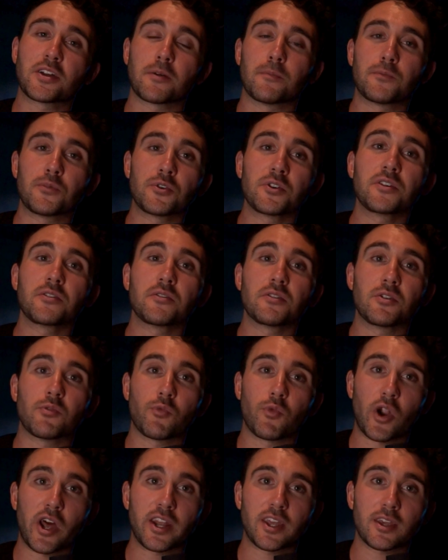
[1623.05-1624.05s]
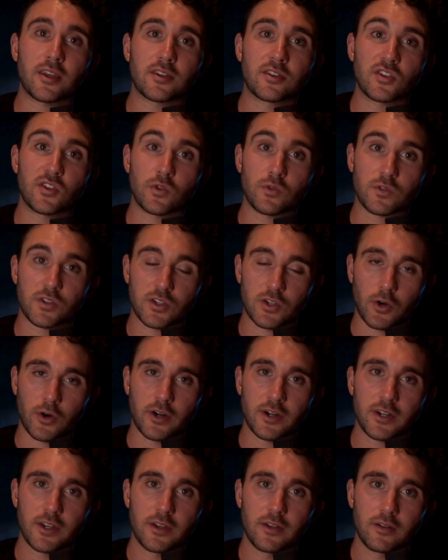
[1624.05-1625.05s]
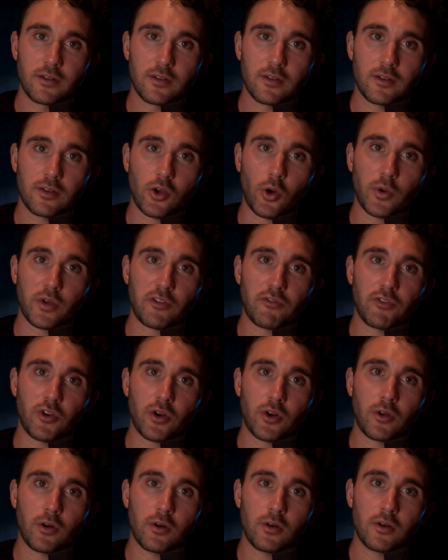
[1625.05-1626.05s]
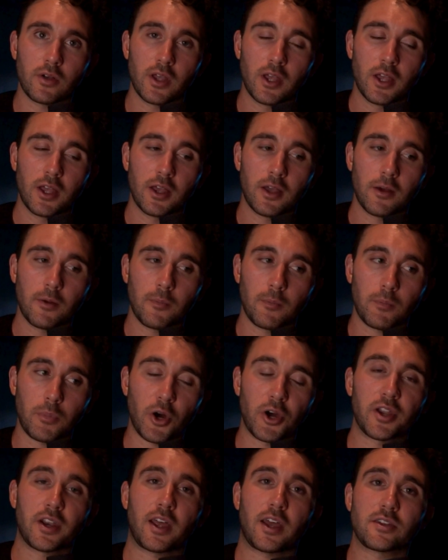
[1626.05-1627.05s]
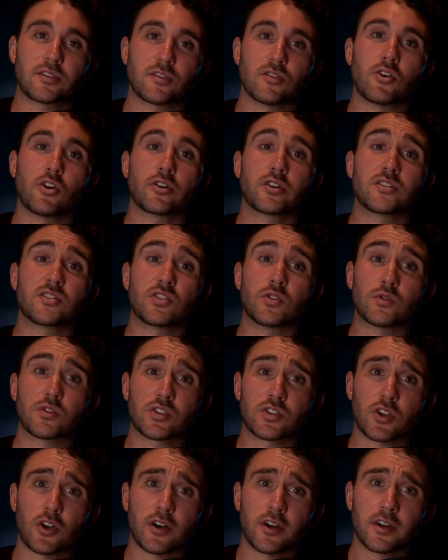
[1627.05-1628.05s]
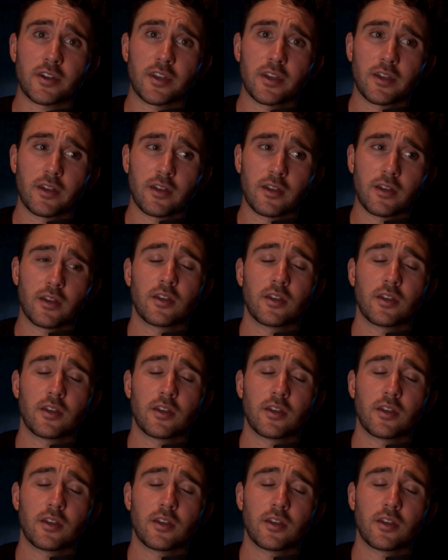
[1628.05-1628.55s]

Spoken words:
be completely ready to start going for your goal, but as long as you start,